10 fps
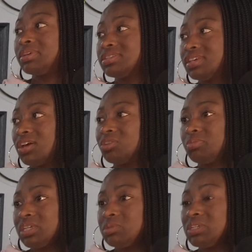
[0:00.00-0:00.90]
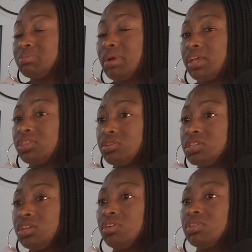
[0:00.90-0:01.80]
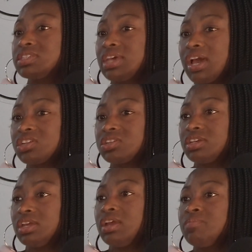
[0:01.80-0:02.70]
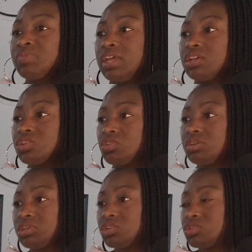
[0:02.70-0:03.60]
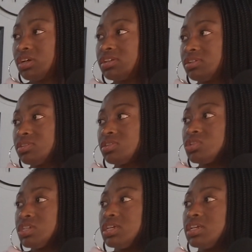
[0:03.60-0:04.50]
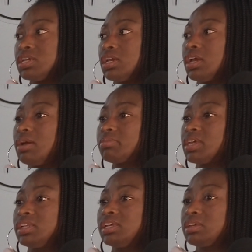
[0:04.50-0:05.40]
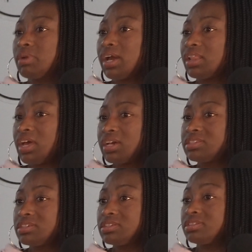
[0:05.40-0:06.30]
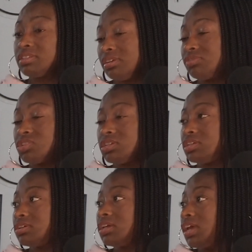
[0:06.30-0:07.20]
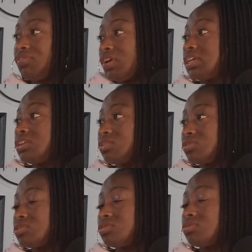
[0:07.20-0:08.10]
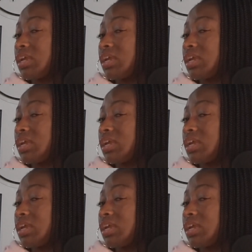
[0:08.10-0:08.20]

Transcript: is the other biggest piece. My 13-year-old is actually an extreme instructor, so she can lead my classes if I needed her to.